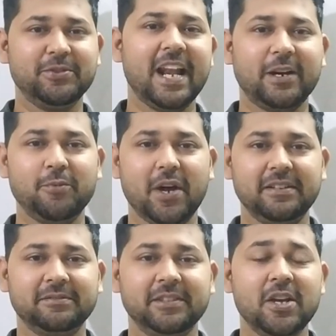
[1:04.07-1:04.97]
to select one.
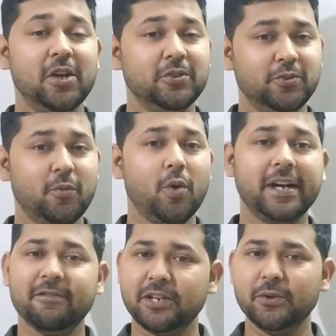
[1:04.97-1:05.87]
So
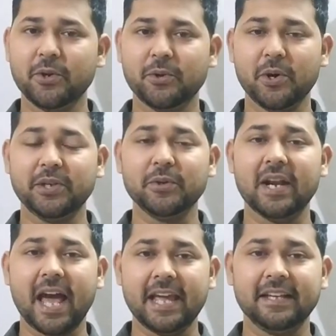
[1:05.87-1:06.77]
whatever you are going to
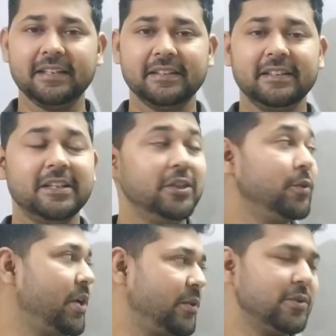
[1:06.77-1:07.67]
like,
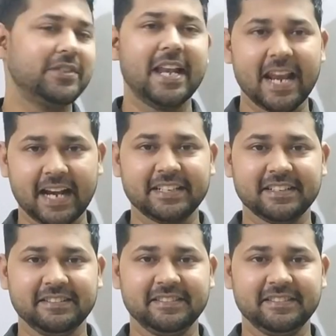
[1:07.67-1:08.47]
you're going to select.